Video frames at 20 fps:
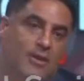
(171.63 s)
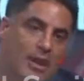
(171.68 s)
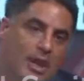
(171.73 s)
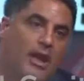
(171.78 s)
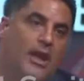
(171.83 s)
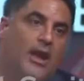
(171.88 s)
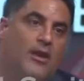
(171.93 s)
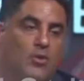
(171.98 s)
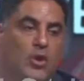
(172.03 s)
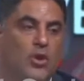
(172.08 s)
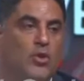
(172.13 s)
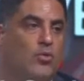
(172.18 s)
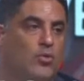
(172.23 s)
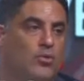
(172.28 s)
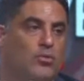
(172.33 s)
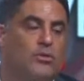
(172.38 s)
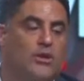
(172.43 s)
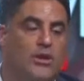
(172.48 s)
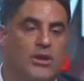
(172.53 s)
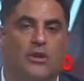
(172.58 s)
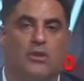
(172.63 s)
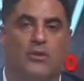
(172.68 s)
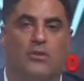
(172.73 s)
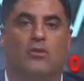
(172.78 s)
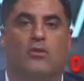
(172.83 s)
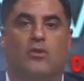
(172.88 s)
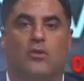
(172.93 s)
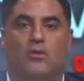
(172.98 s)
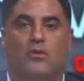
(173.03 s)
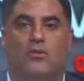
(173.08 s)
well, I won, you
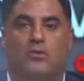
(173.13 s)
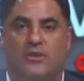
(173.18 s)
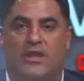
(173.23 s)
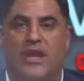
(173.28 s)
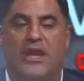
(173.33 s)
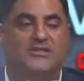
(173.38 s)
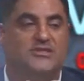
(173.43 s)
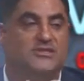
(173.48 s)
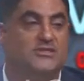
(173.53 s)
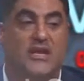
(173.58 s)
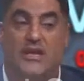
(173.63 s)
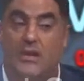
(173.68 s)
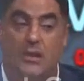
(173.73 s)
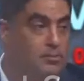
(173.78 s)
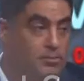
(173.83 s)
know, that state.